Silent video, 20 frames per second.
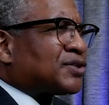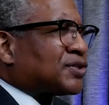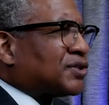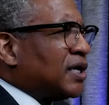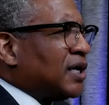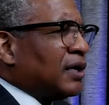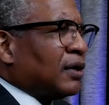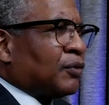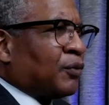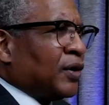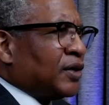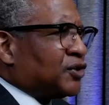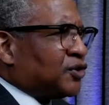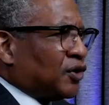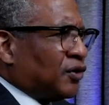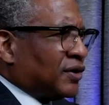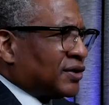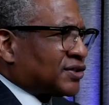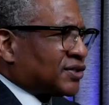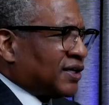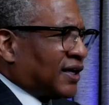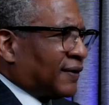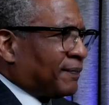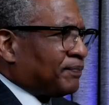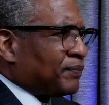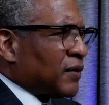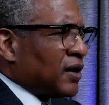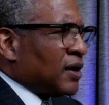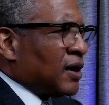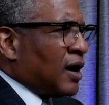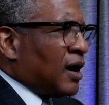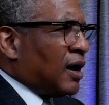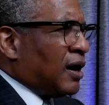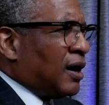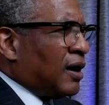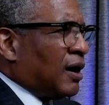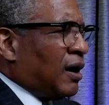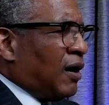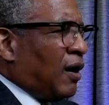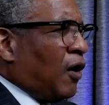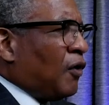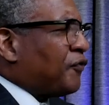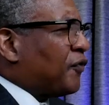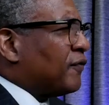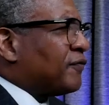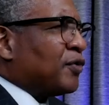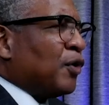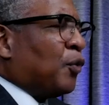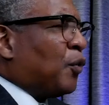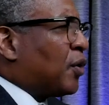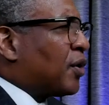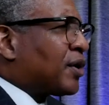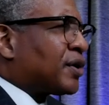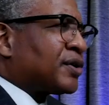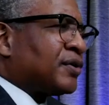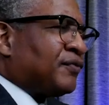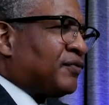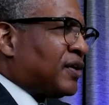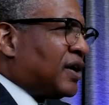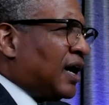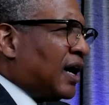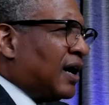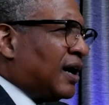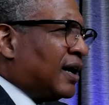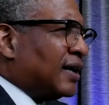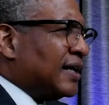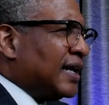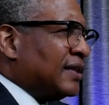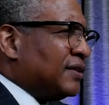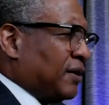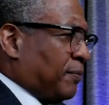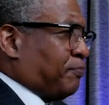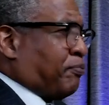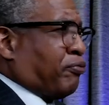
still rejoicing uh, off of the Word of God and the